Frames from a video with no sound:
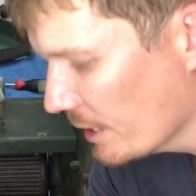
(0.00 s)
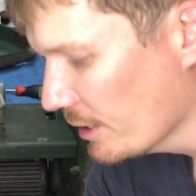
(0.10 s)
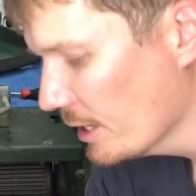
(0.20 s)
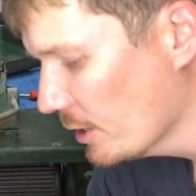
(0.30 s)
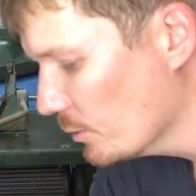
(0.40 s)

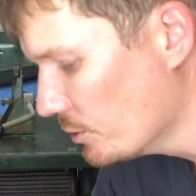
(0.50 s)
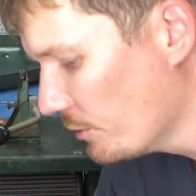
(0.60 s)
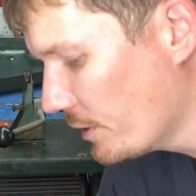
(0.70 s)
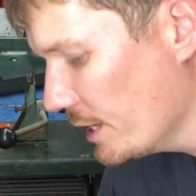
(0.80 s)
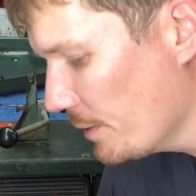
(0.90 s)
another
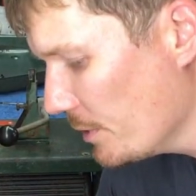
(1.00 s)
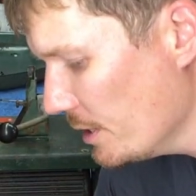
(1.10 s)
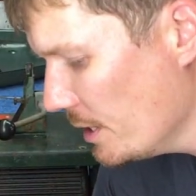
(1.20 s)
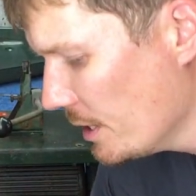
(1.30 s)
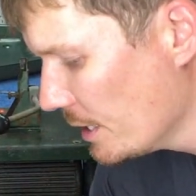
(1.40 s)
woodruff key up
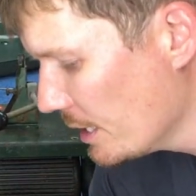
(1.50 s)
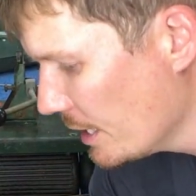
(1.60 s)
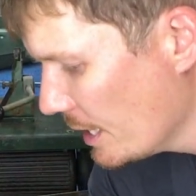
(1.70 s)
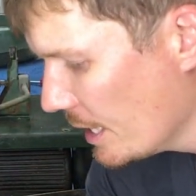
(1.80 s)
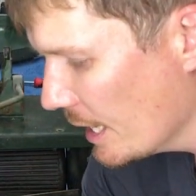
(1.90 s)
here.
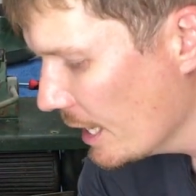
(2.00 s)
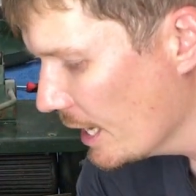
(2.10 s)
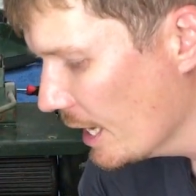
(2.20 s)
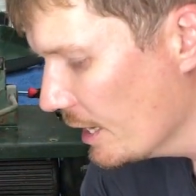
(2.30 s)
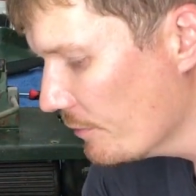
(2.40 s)

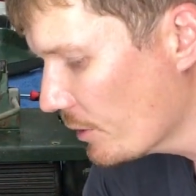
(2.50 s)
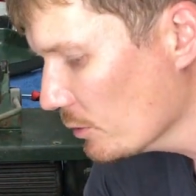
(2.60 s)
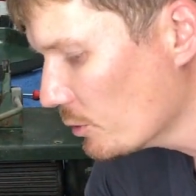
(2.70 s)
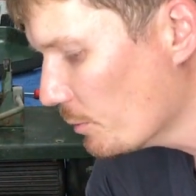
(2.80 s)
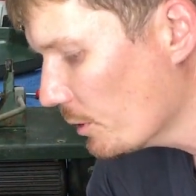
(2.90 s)
If
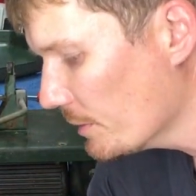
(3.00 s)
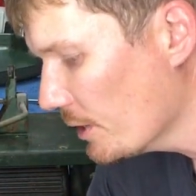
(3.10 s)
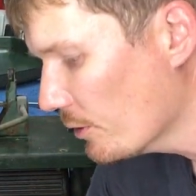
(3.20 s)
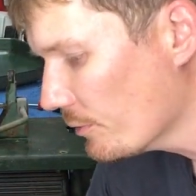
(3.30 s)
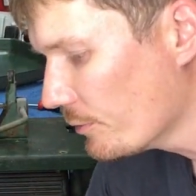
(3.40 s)
I was to pop
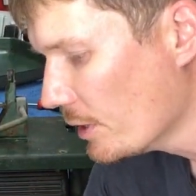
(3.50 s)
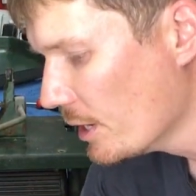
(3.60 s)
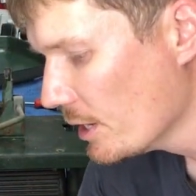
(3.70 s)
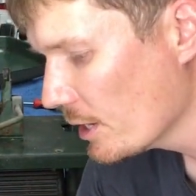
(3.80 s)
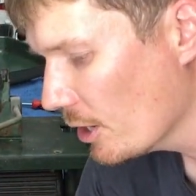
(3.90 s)
that off,
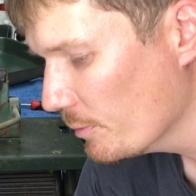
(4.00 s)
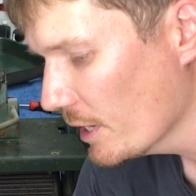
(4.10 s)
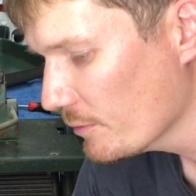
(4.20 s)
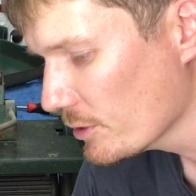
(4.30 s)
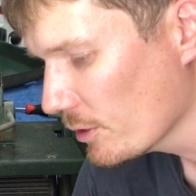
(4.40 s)
I'd
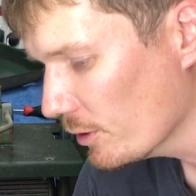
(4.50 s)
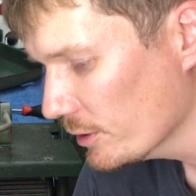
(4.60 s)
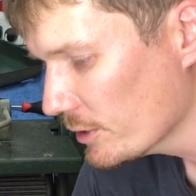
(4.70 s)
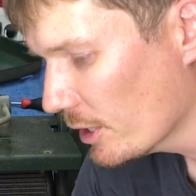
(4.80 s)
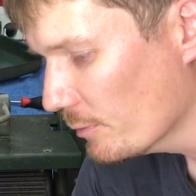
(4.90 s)
be able to
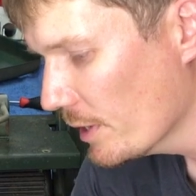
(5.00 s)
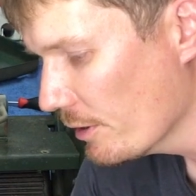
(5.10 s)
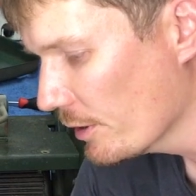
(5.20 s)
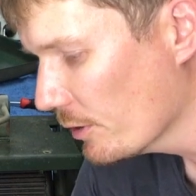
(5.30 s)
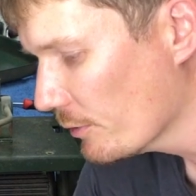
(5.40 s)
slide this whole
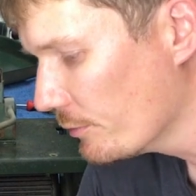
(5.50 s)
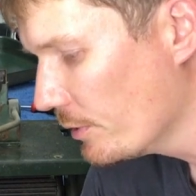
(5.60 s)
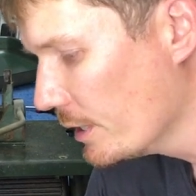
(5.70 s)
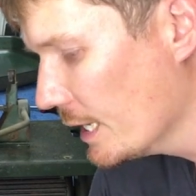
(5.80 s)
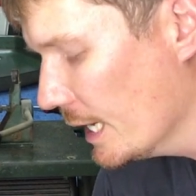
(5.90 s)
bearing
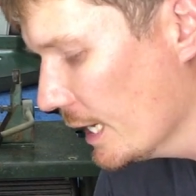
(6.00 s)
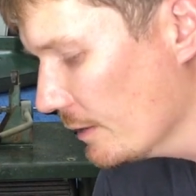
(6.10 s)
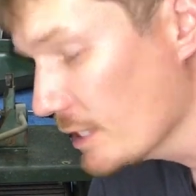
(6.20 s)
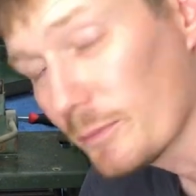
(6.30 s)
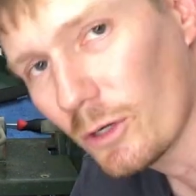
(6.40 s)
off.
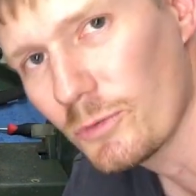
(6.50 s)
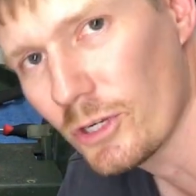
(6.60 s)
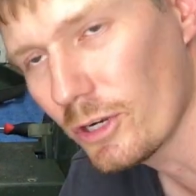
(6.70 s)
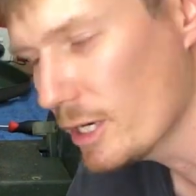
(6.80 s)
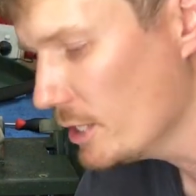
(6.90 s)
Sometimes
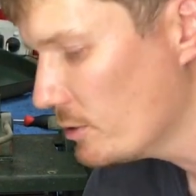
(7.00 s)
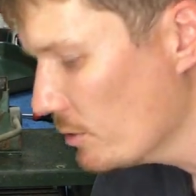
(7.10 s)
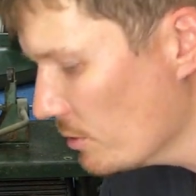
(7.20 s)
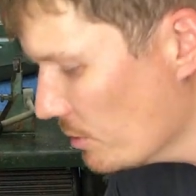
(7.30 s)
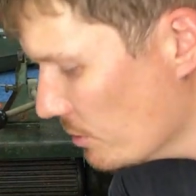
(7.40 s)
you do need
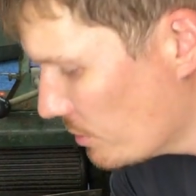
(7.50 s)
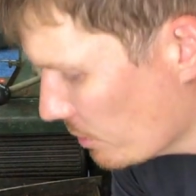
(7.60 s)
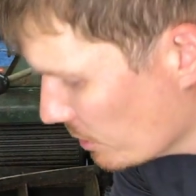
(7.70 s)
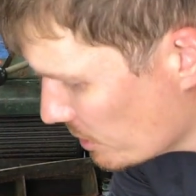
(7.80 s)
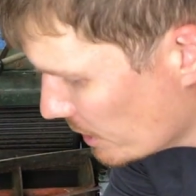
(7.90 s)
to
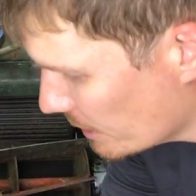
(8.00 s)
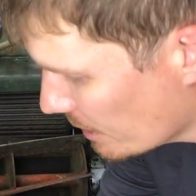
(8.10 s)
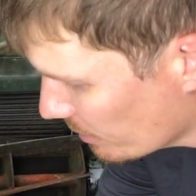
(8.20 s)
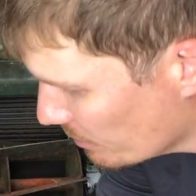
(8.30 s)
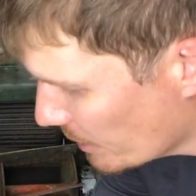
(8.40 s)
sort of sit
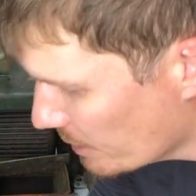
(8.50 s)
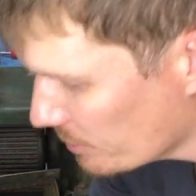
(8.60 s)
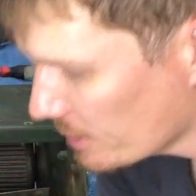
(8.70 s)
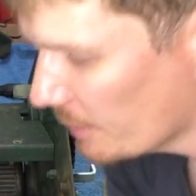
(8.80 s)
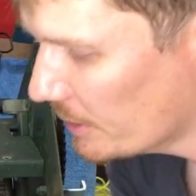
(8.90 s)
that on a
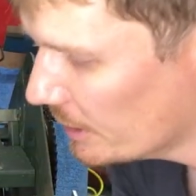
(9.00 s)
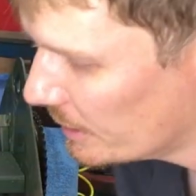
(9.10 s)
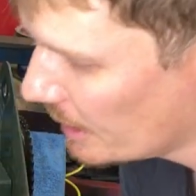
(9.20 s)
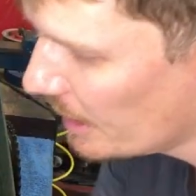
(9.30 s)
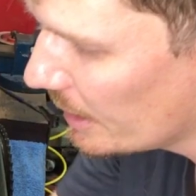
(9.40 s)
bench or
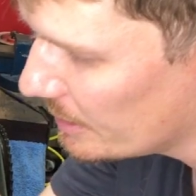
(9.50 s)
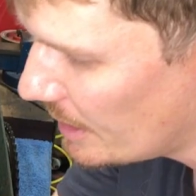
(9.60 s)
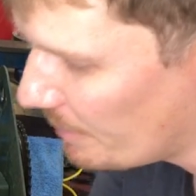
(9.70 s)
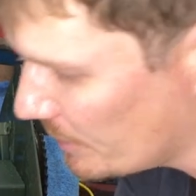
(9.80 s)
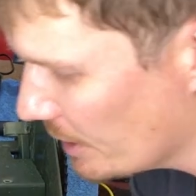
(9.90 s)
something,
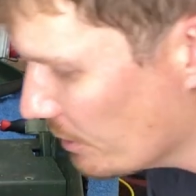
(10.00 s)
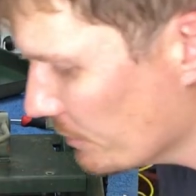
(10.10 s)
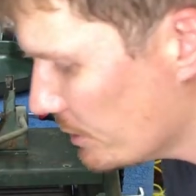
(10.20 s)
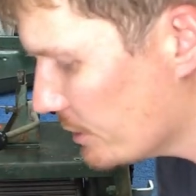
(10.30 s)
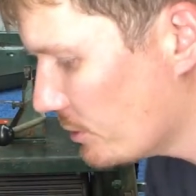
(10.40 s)
tap the end
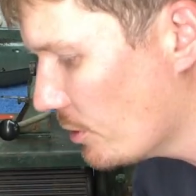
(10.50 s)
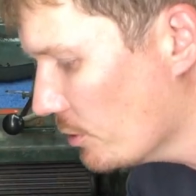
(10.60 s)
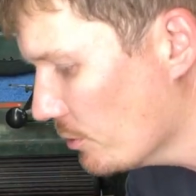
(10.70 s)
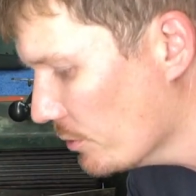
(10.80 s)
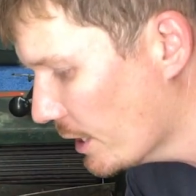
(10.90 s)
of it
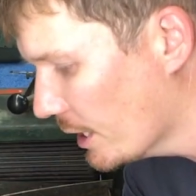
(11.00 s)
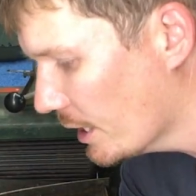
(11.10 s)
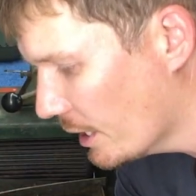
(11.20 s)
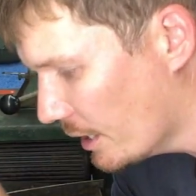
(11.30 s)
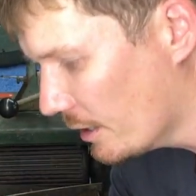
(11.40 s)

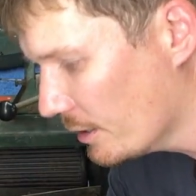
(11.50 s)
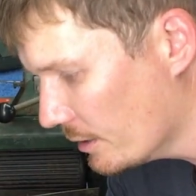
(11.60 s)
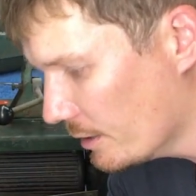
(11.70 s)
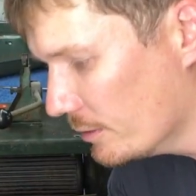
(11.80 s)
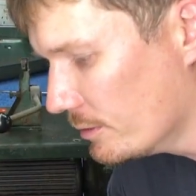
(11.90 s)
to
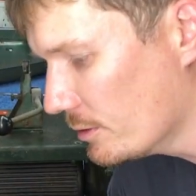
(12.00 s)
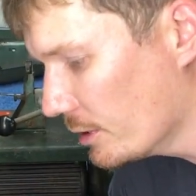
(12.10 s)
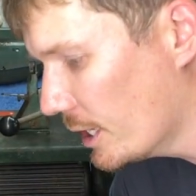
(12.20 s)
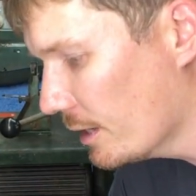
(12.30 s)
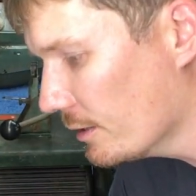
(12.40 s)

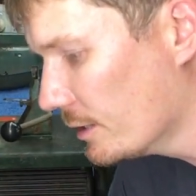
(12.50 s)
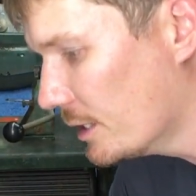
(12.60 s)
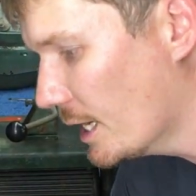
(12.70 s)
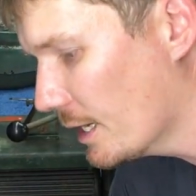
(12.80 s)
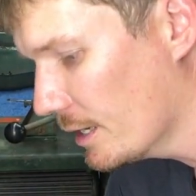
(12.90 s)
get
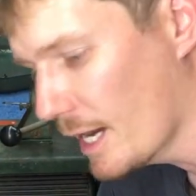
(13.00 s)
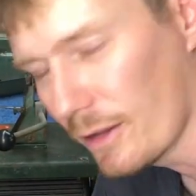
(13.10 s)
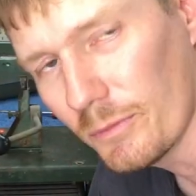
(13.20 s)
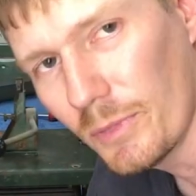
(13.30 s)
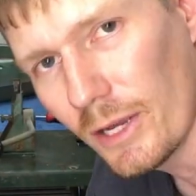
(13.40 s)
it
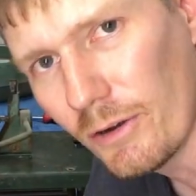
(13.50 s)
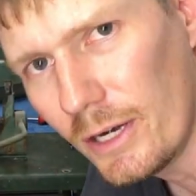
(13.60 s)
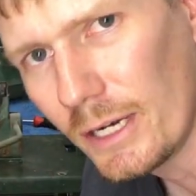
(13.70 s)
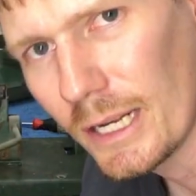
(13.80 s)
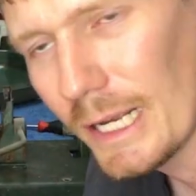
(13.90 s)
out of the
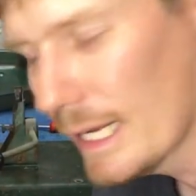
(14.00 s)
bearing.